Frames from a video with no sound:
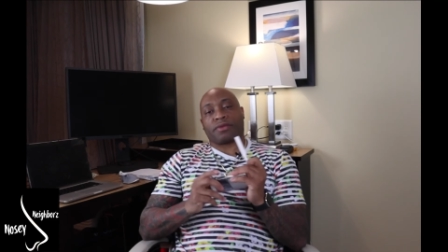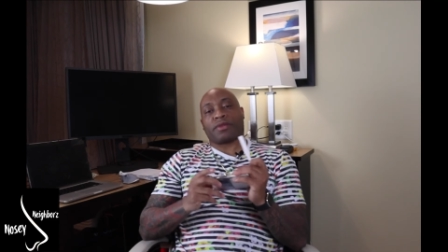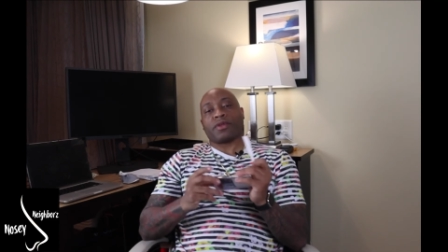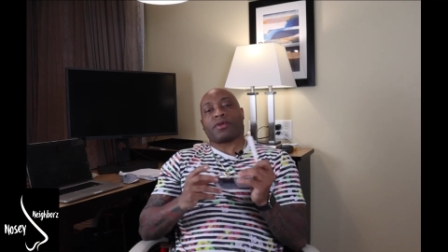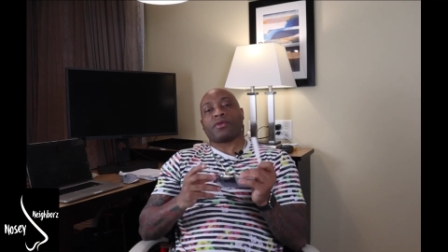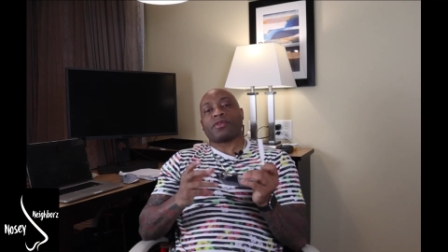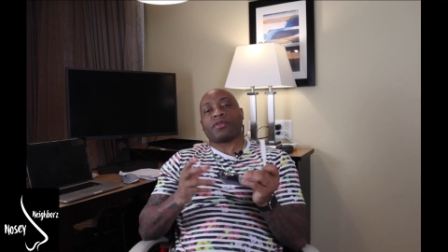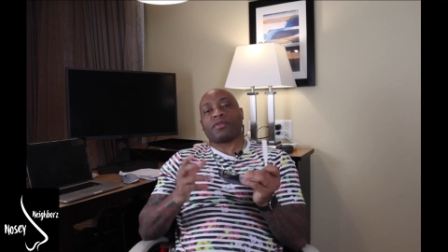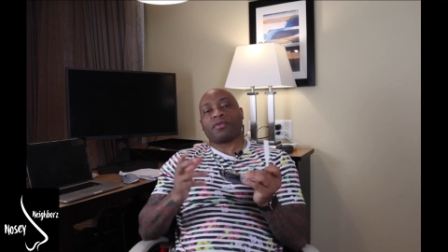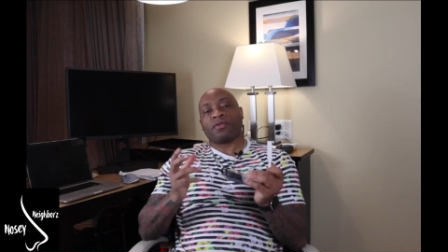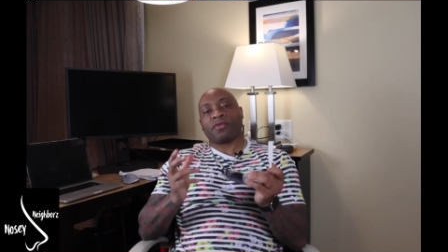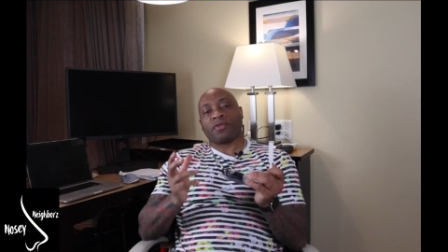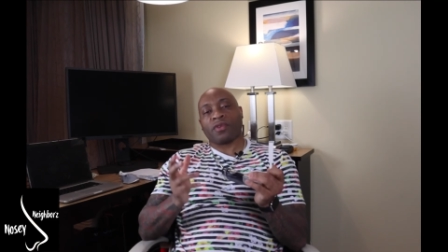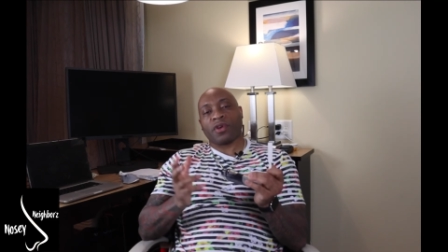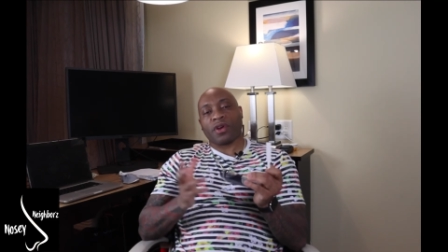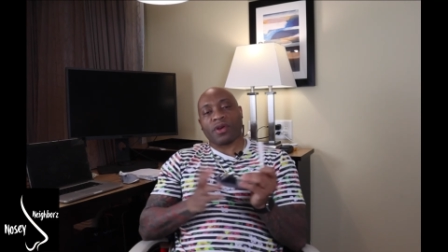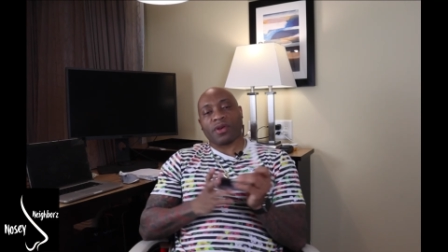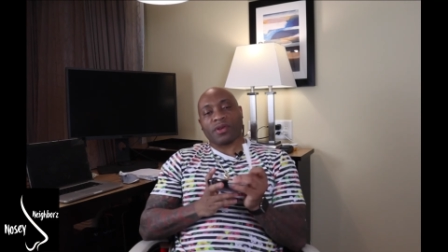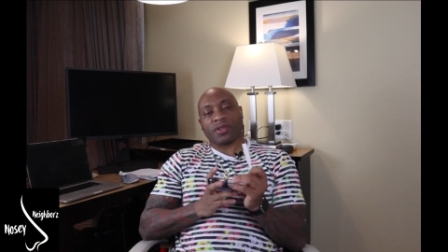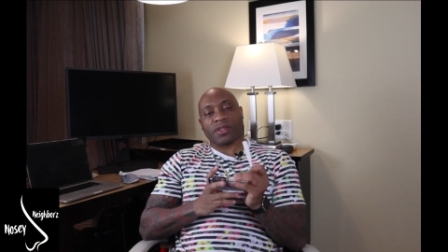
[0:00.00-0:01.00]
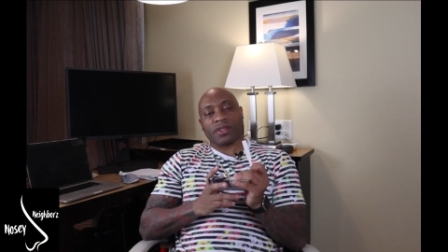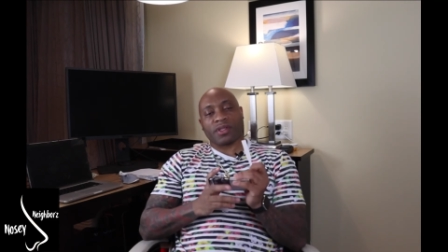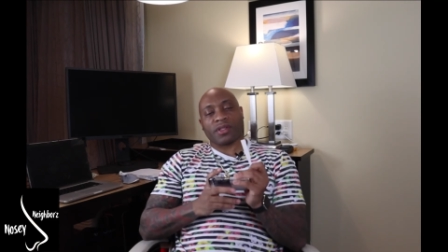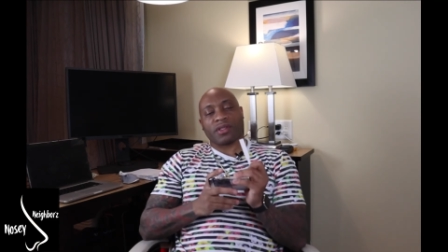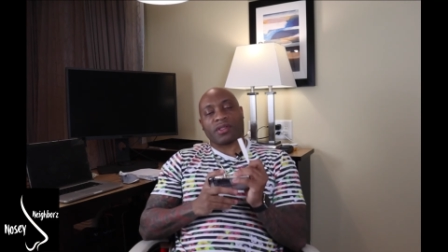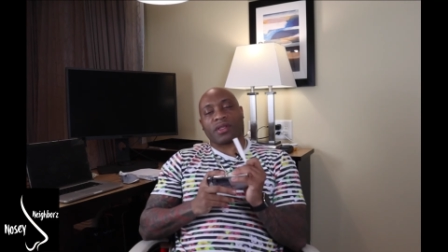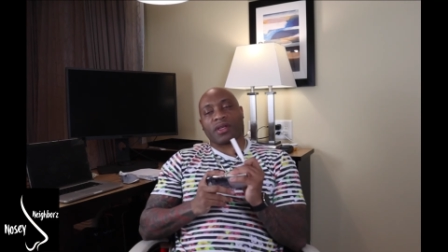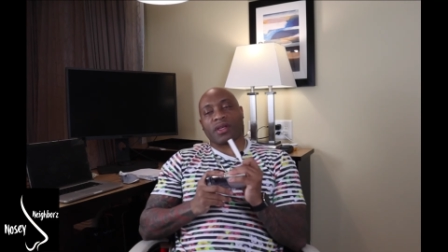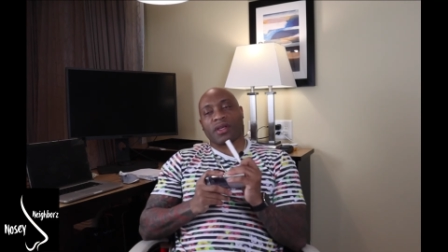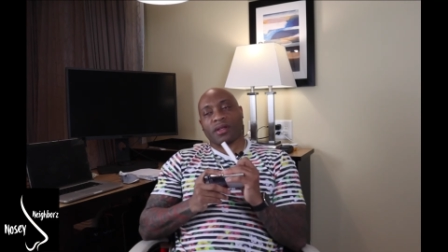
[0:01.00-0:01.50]
those are
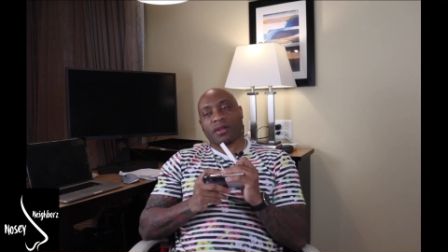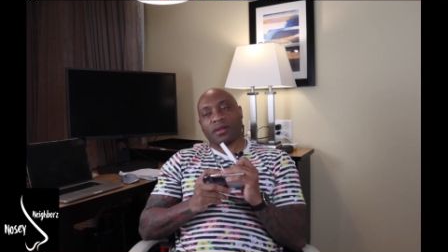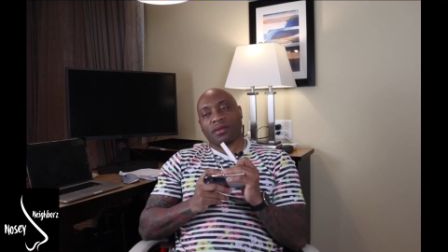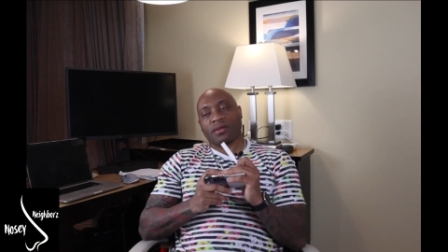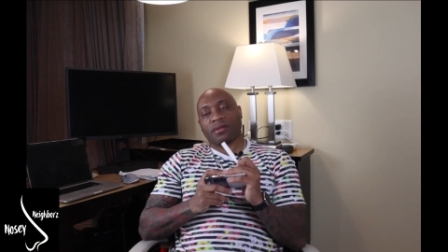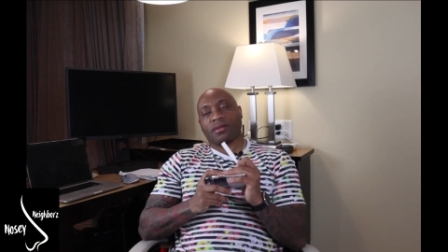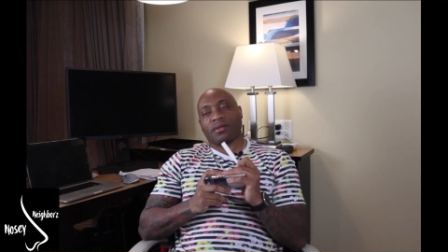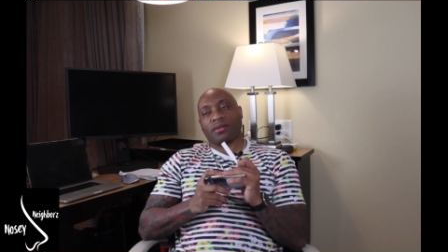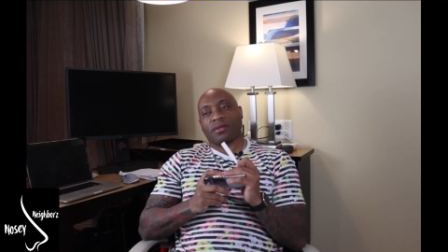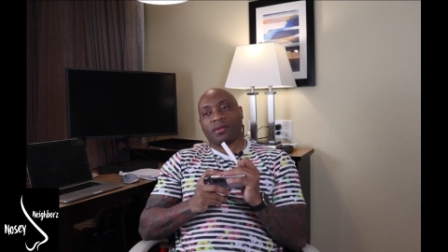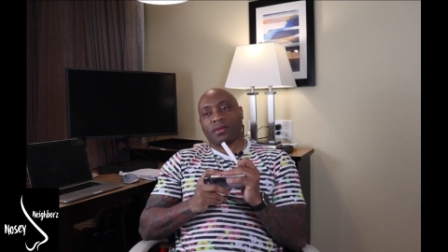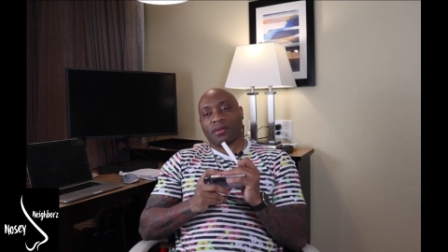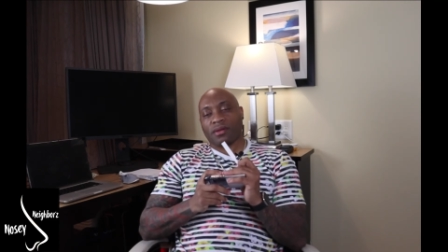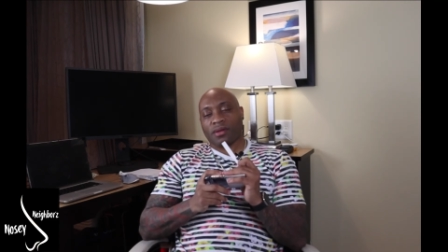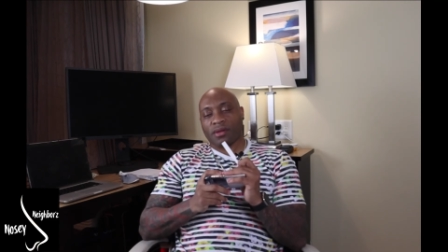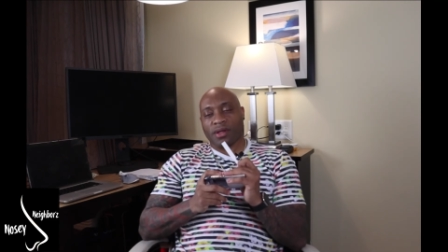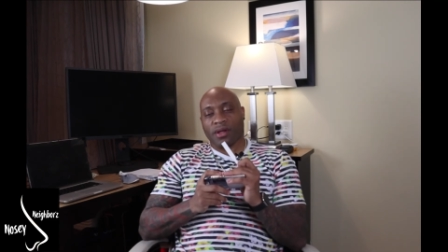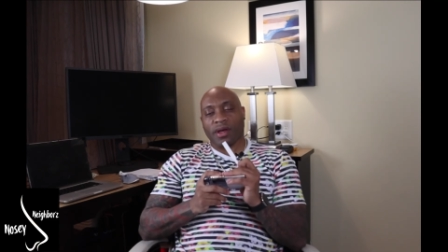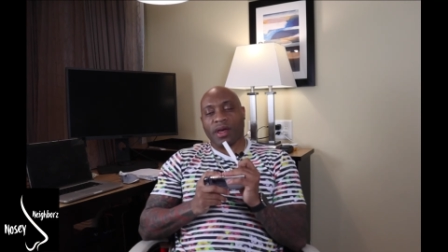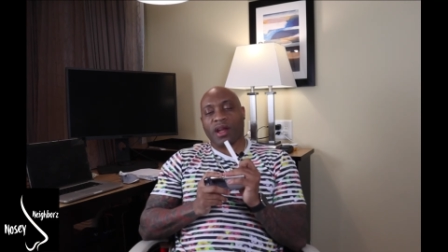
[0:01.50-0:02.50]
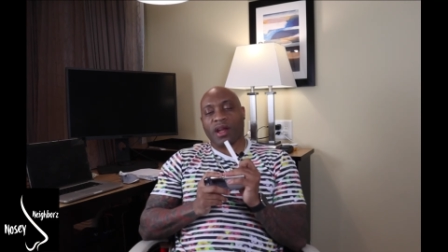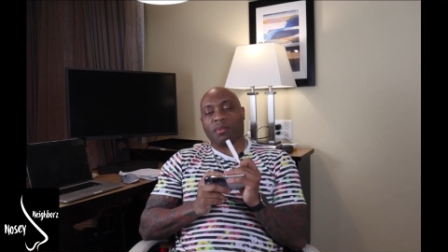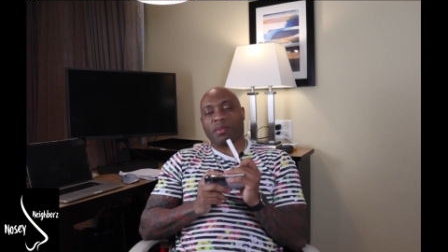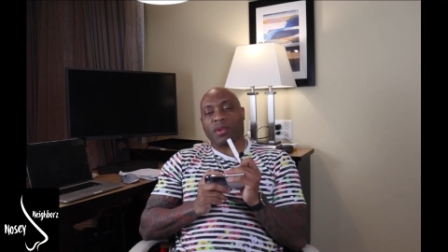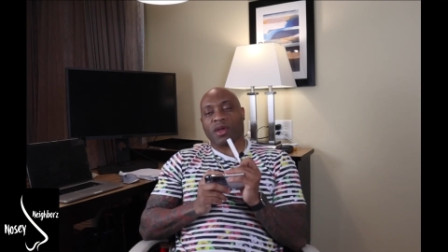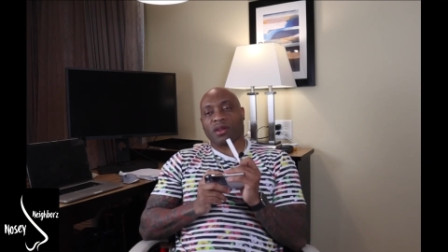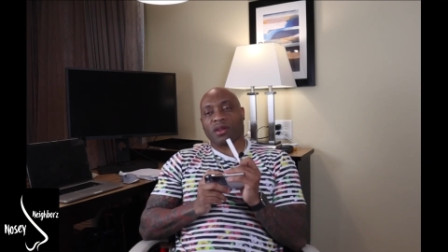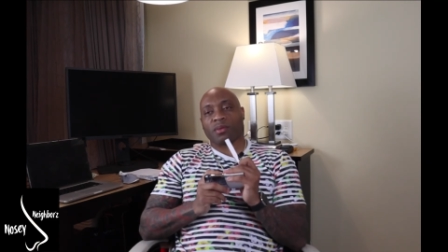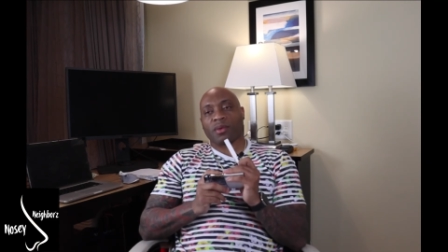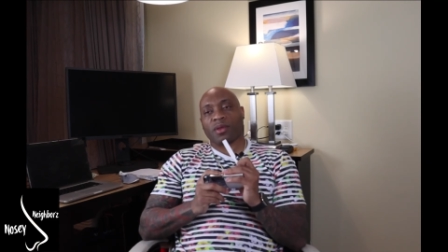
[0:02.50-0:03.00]
fragrances that at a
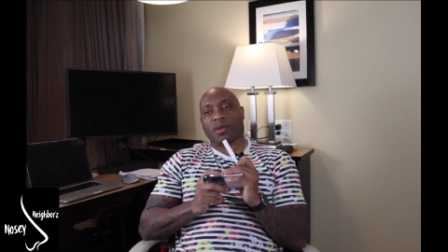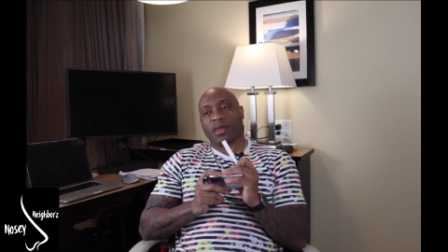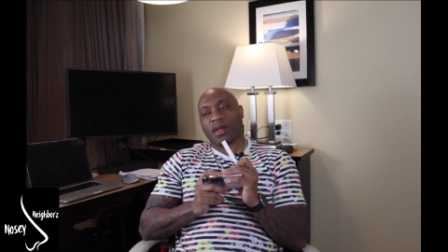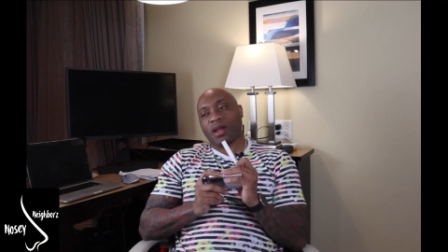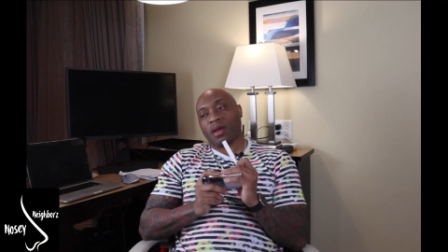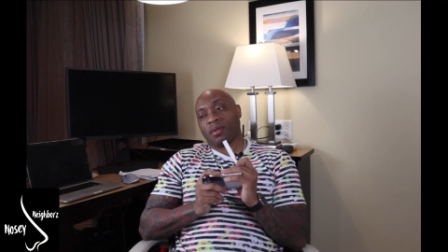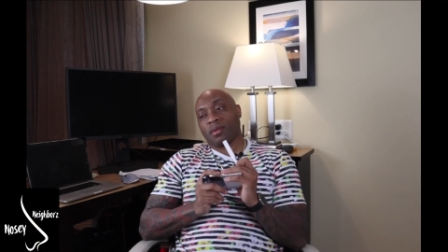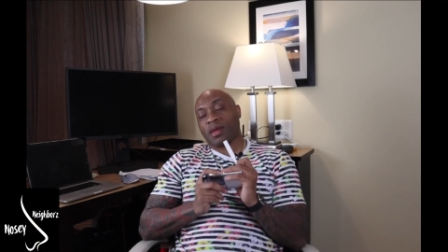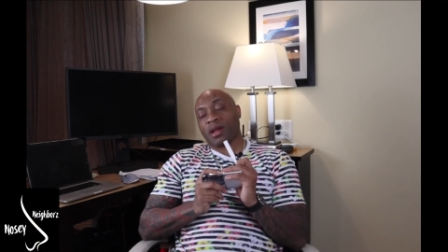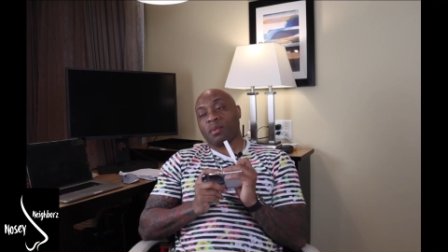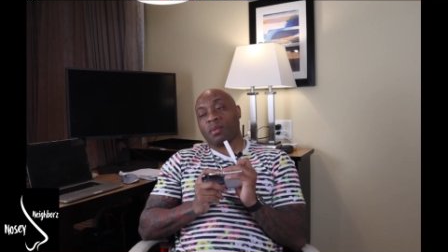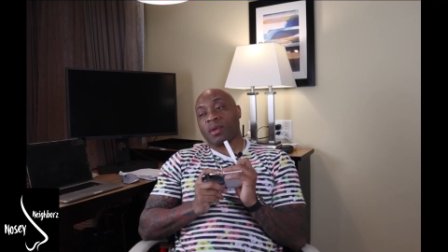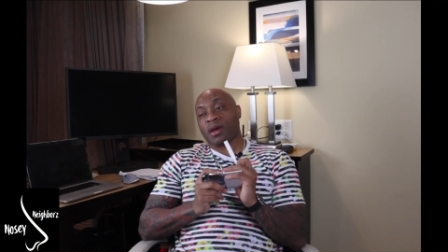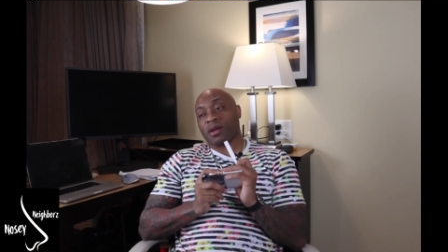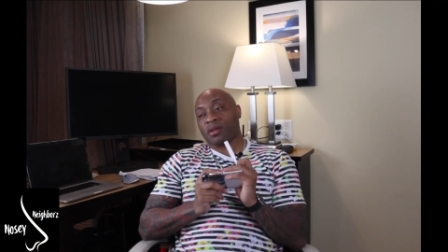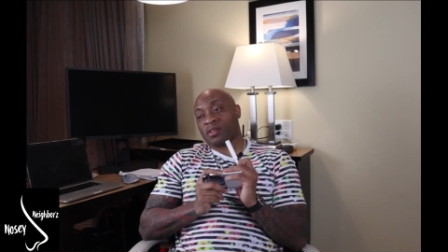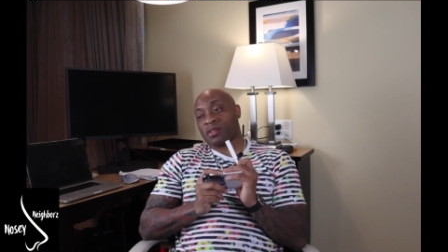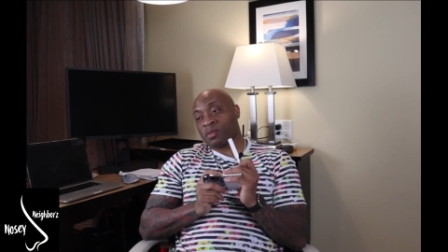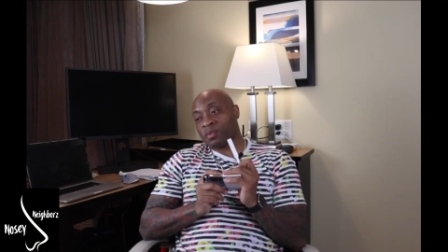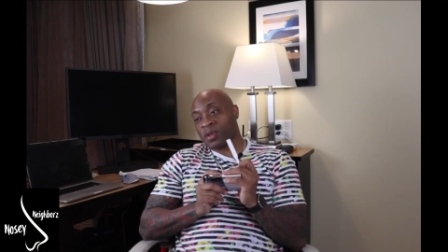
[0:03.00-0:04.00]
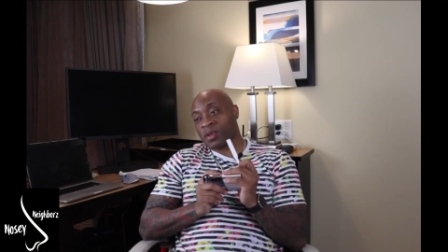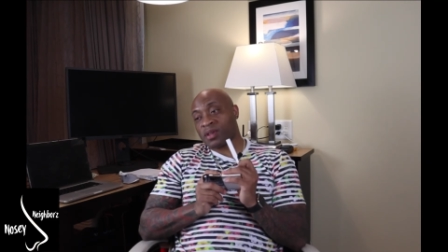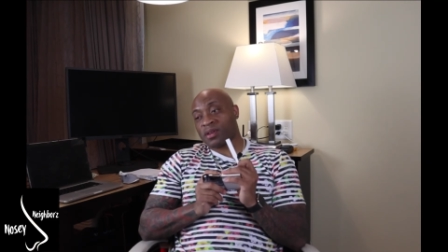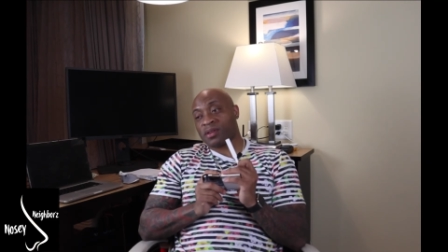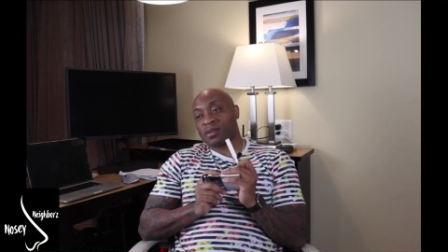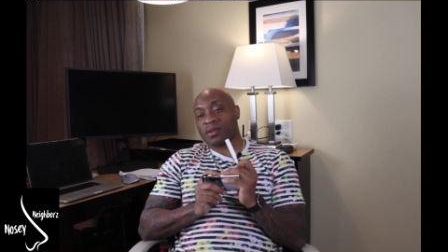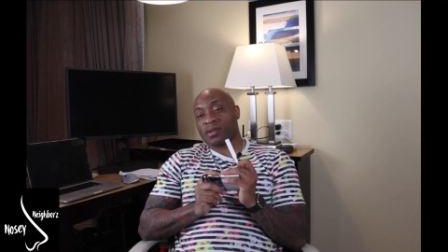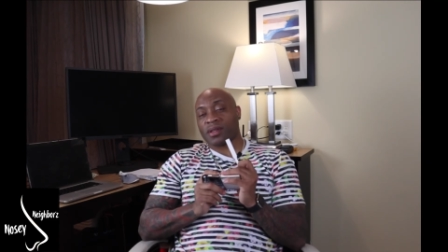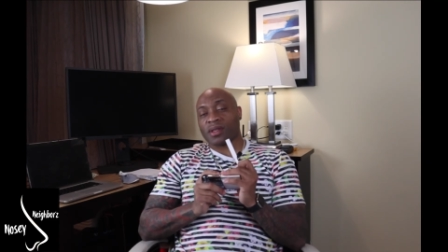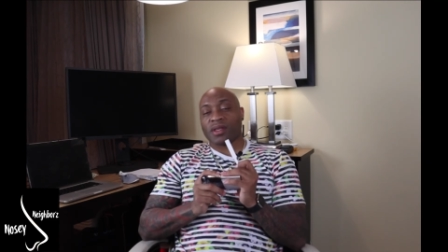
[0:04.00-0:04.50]
minimum that I might have
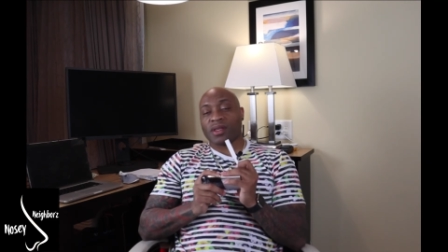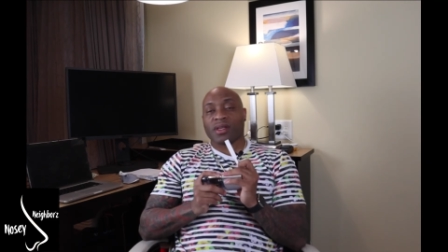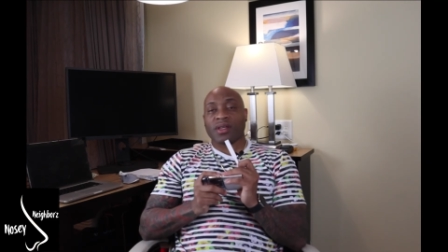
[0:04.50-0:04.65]
smelled